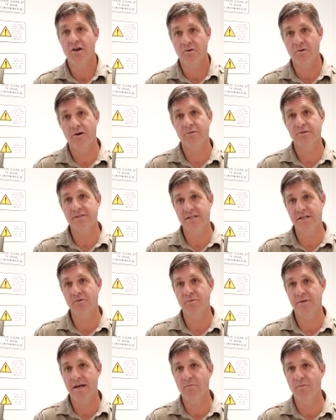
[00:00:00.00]
growers deal
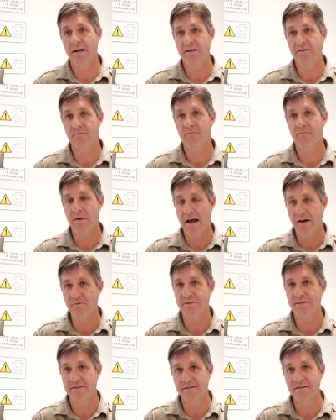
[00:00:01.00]
with their weed
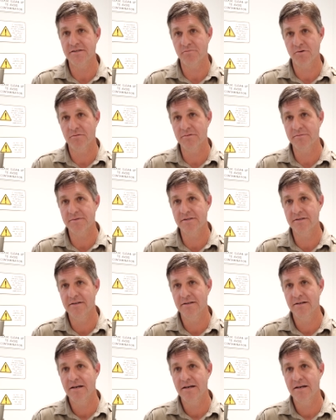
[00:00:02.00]
resistance problems.